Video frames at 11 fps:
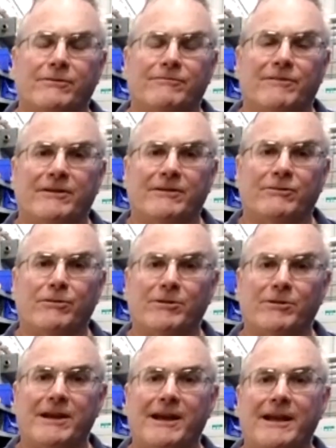run a normal
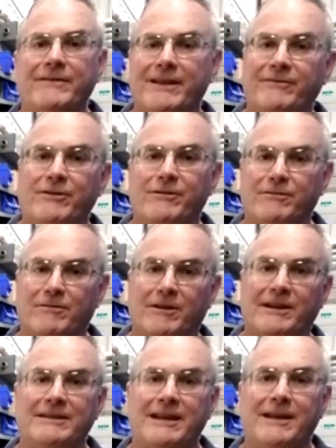dive if you were
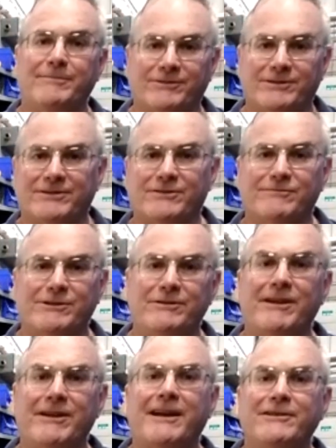running tables, because we do
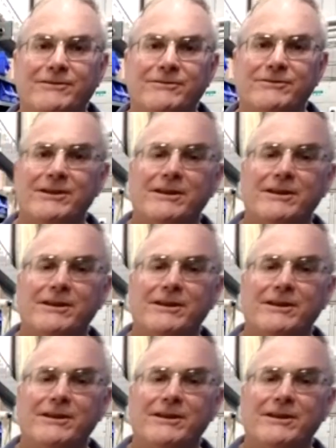not use